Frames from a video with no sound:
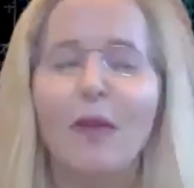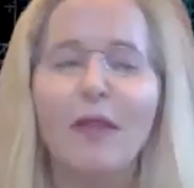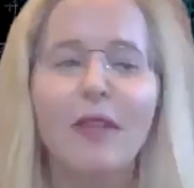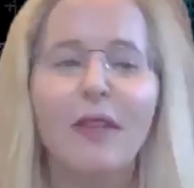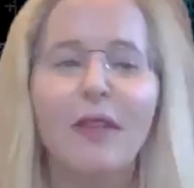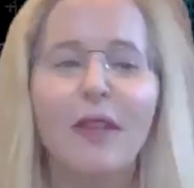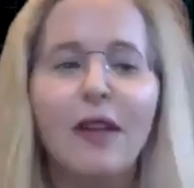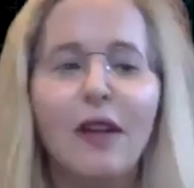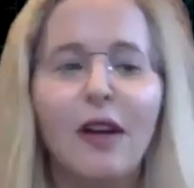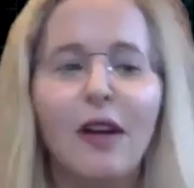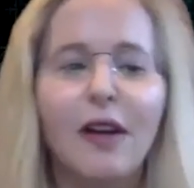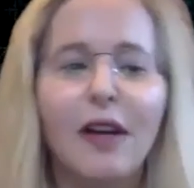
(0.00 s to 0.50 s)

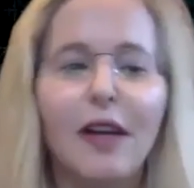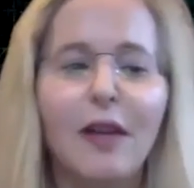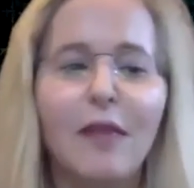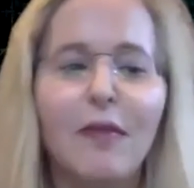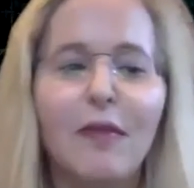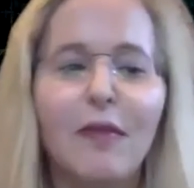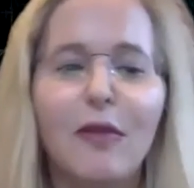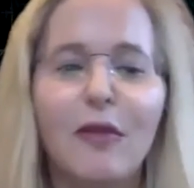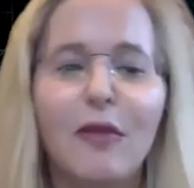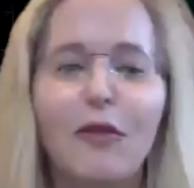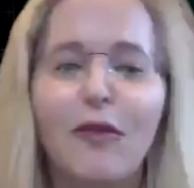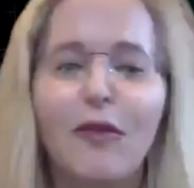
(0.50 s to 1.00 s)
there already a
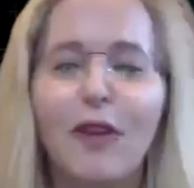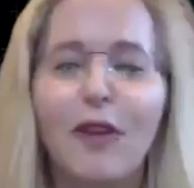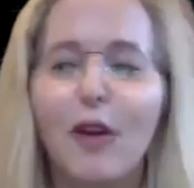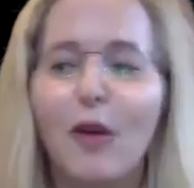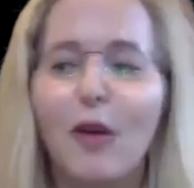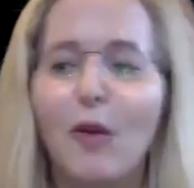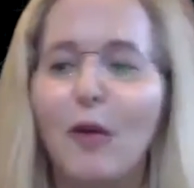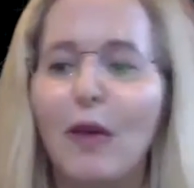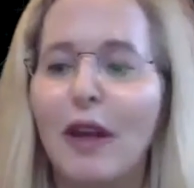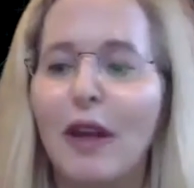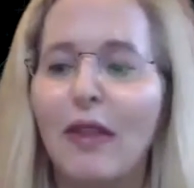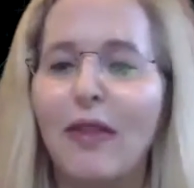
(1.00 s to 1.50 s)
move
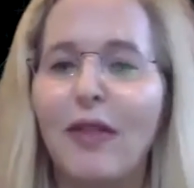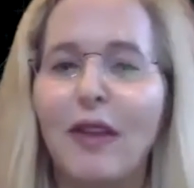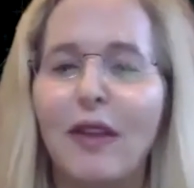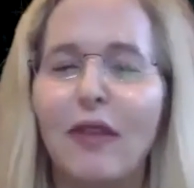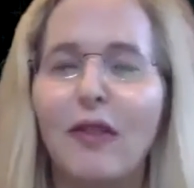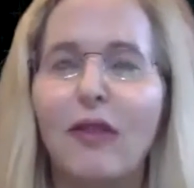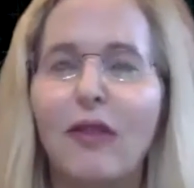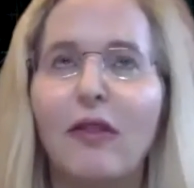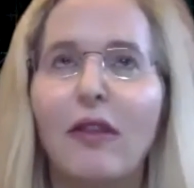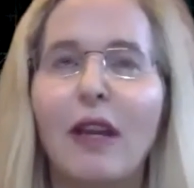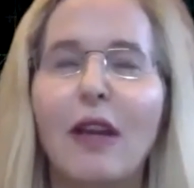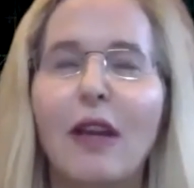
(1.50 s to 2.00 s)
though with
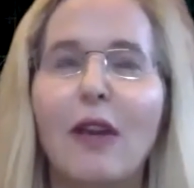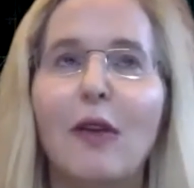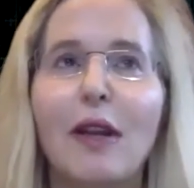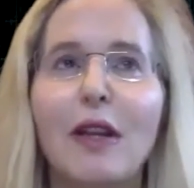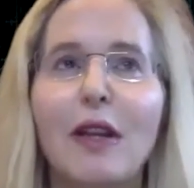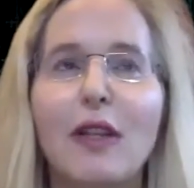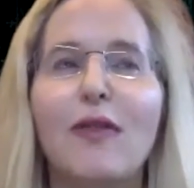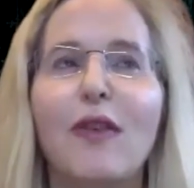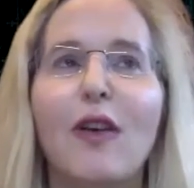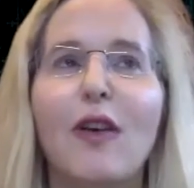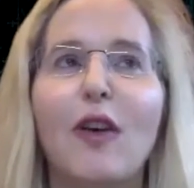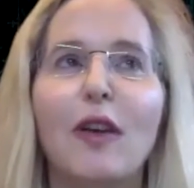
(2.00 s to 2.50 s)
this
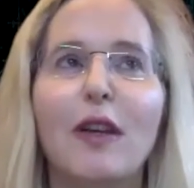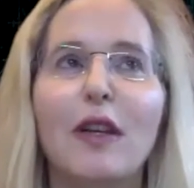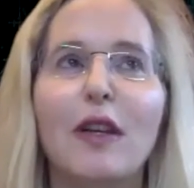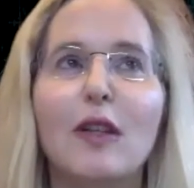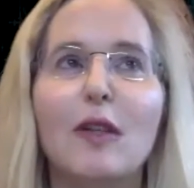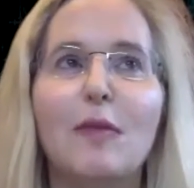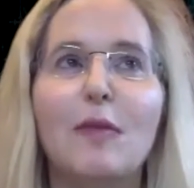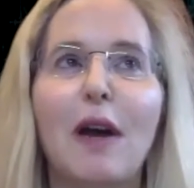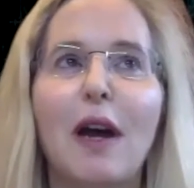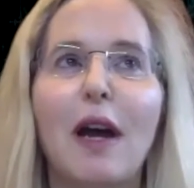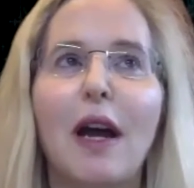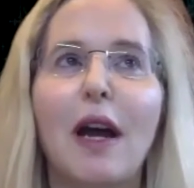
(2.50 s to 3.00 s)
increased
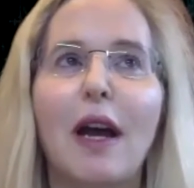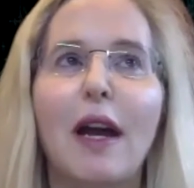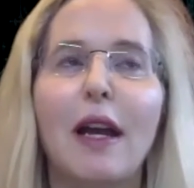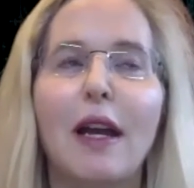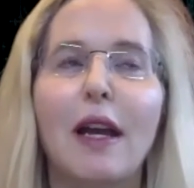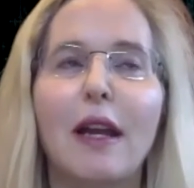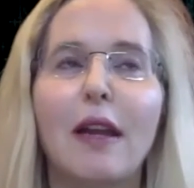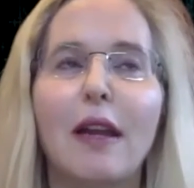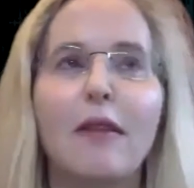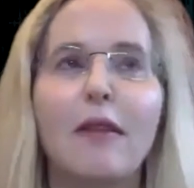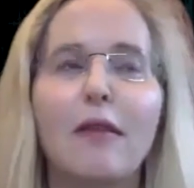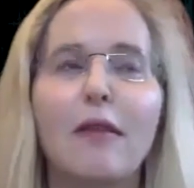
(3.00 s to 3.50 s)
focus
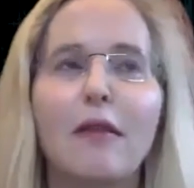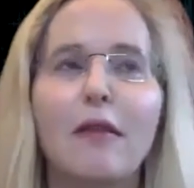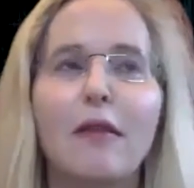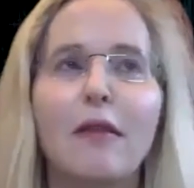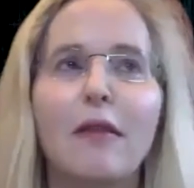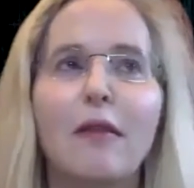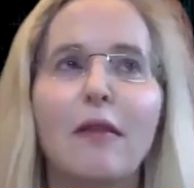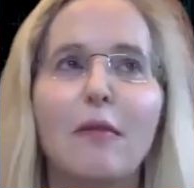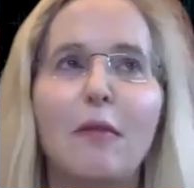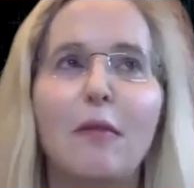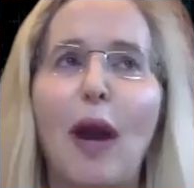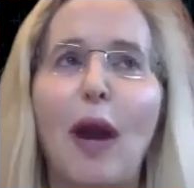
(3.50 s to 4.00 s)
by
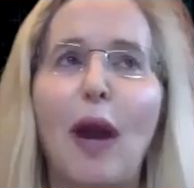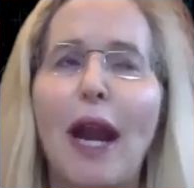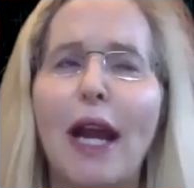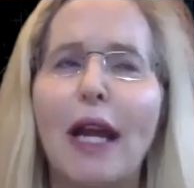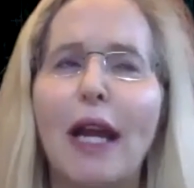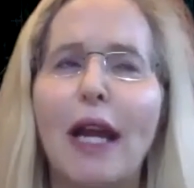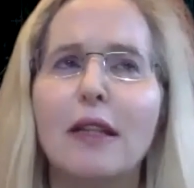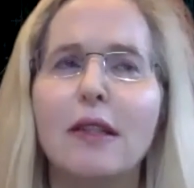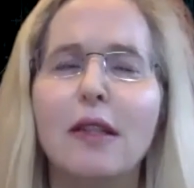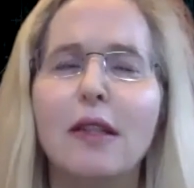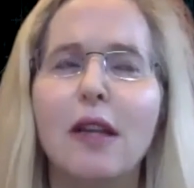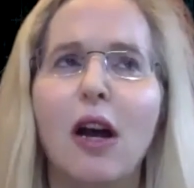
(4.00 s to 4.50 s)

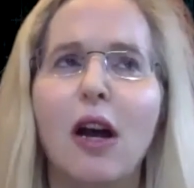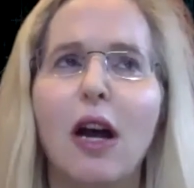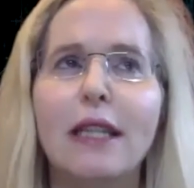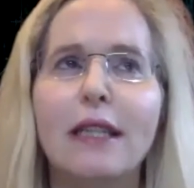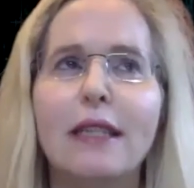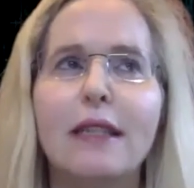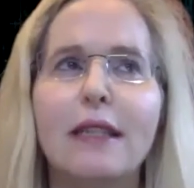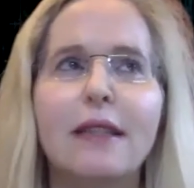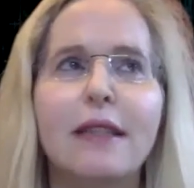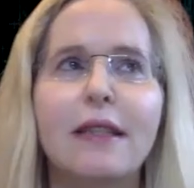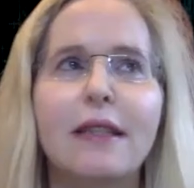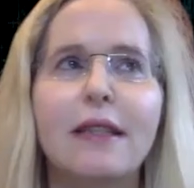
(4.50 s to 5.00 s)
brands on
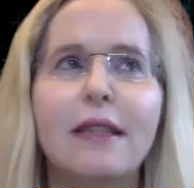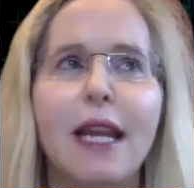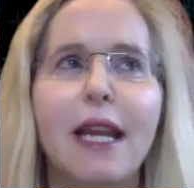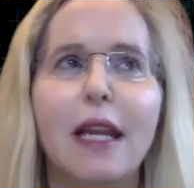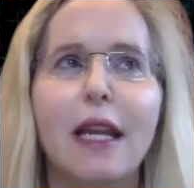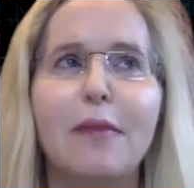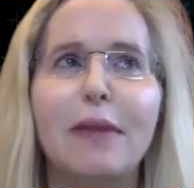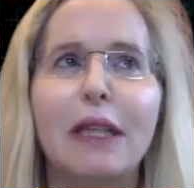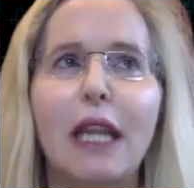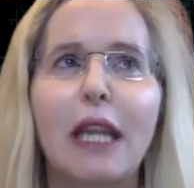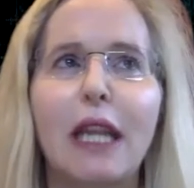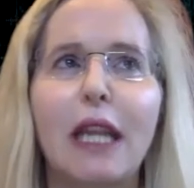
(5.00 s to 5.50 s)

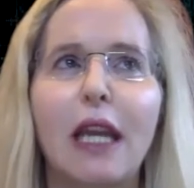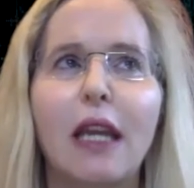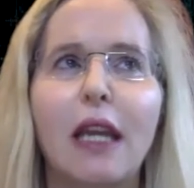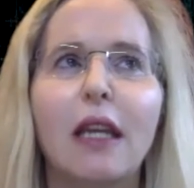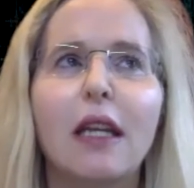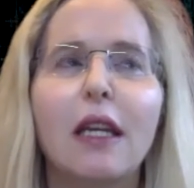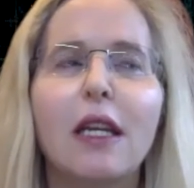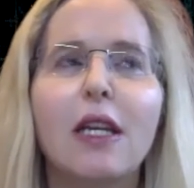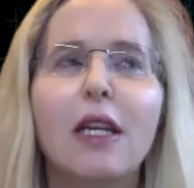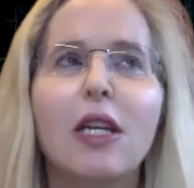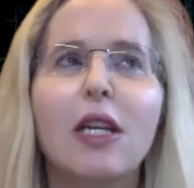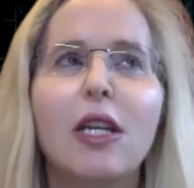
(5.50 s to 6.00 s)
sustainability
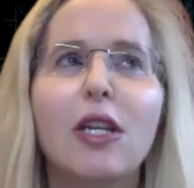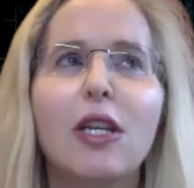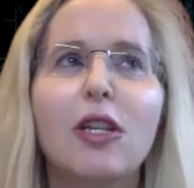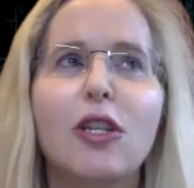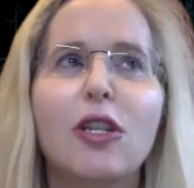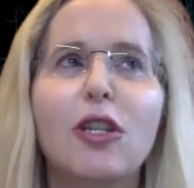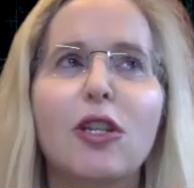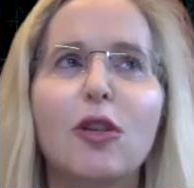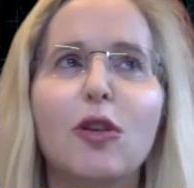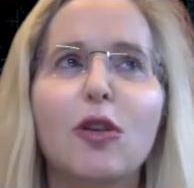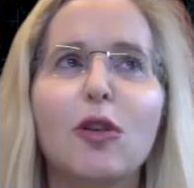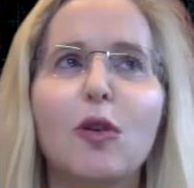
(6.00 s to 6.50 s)

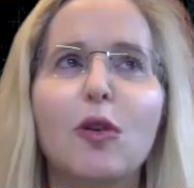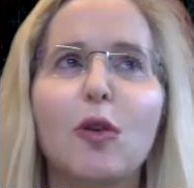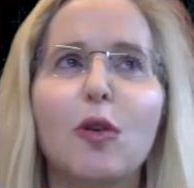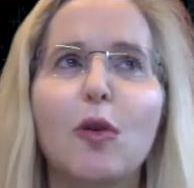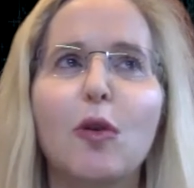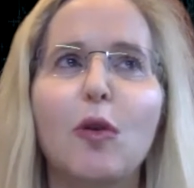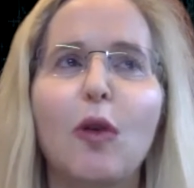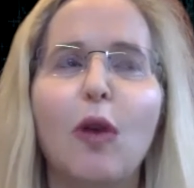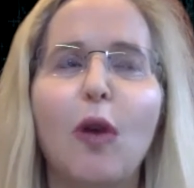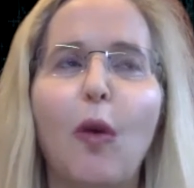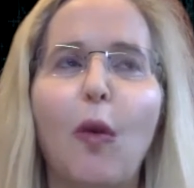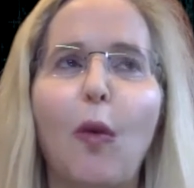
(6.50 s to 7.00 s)

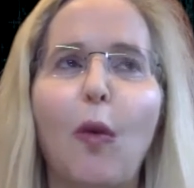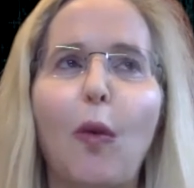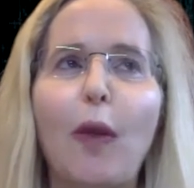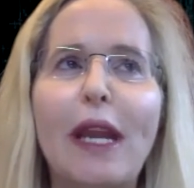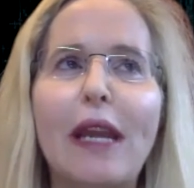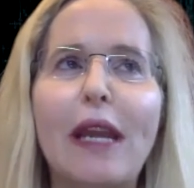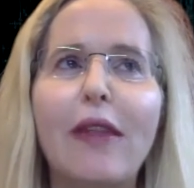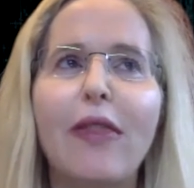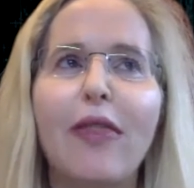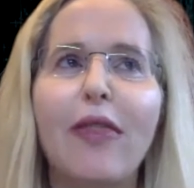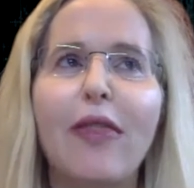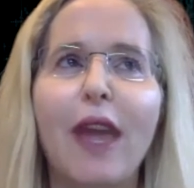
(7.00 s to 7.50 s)
to
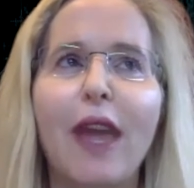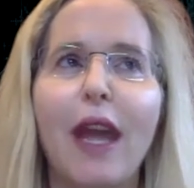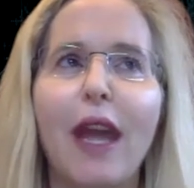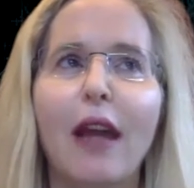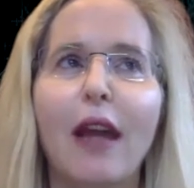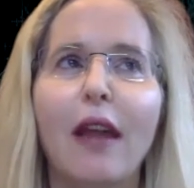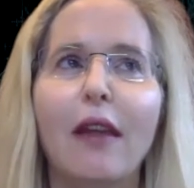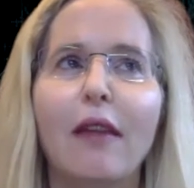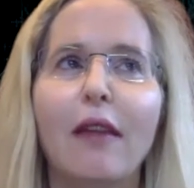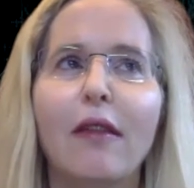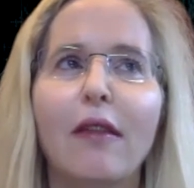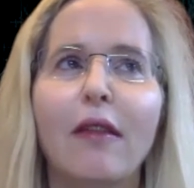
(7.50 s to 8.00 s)
rethink
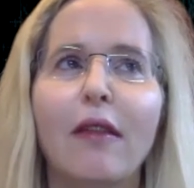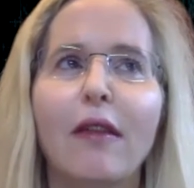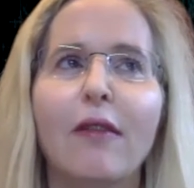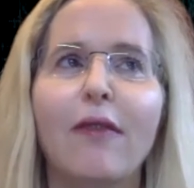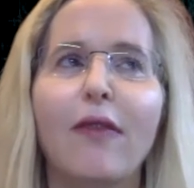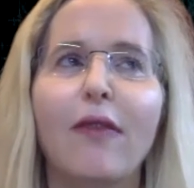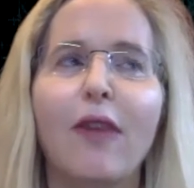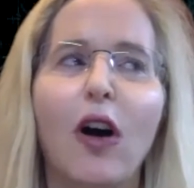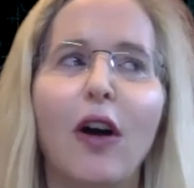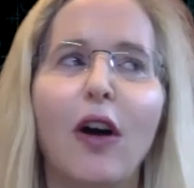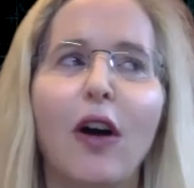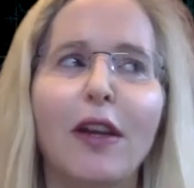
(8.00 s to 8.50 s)
the
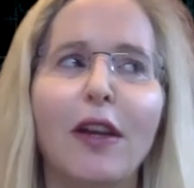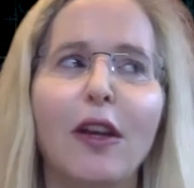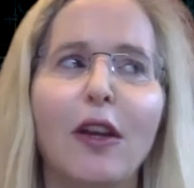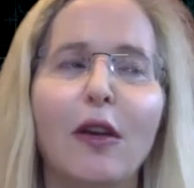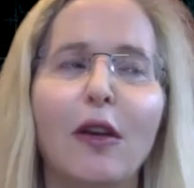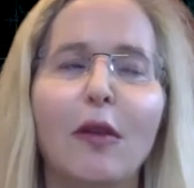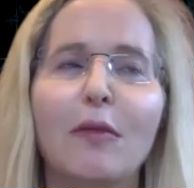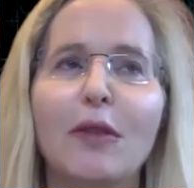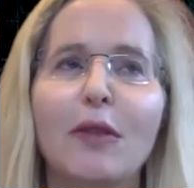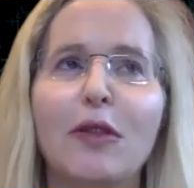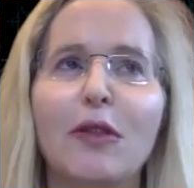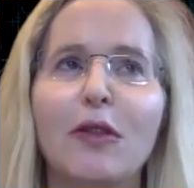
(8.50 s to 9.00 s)

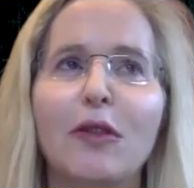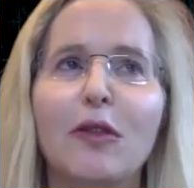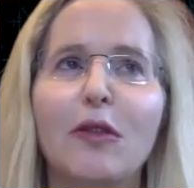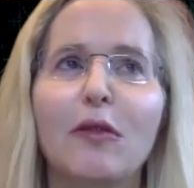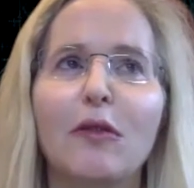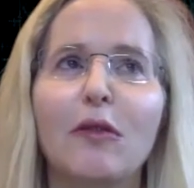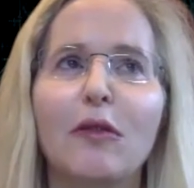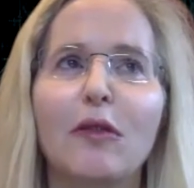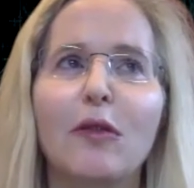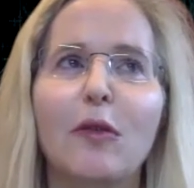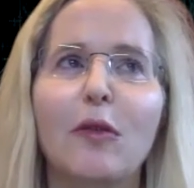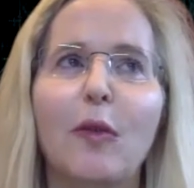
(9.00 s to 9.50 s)
volume,
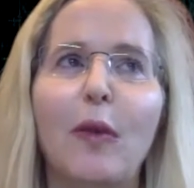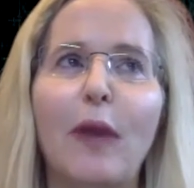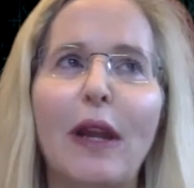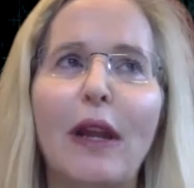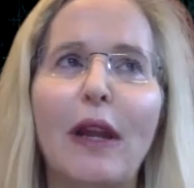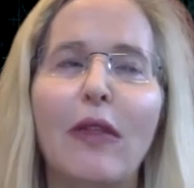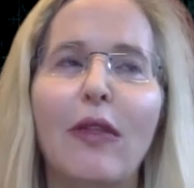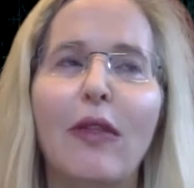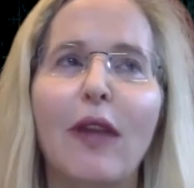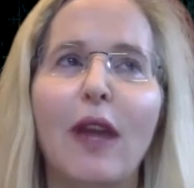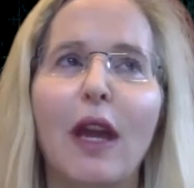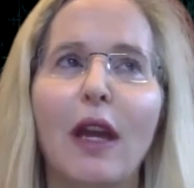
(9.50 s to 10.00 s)
to
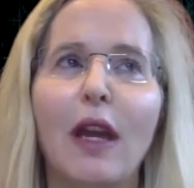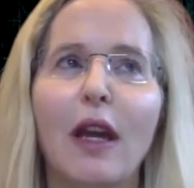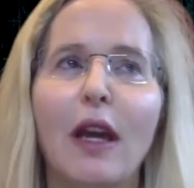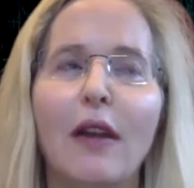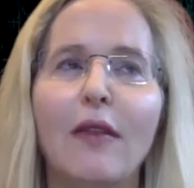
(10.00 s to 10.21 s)
rethink kind